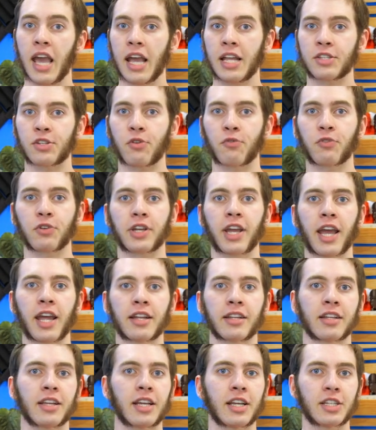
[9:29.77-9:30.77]
And don't
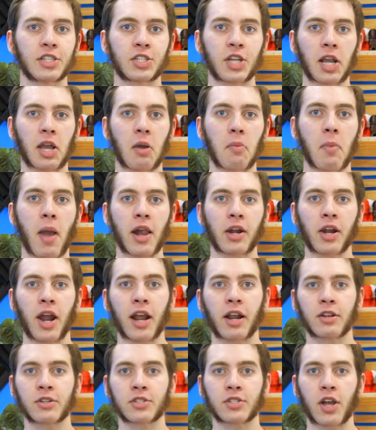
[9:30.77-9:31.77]
forget, check out
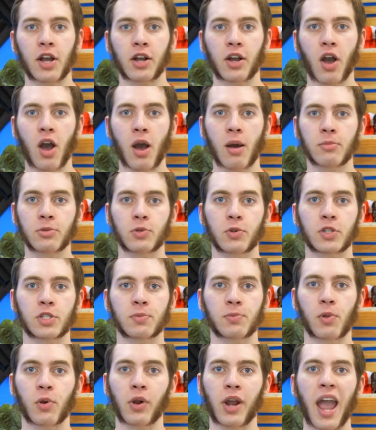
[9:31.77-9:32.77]
matterhackers dot com to
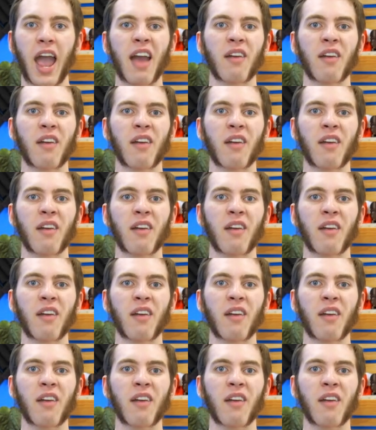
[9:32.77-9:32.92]
explore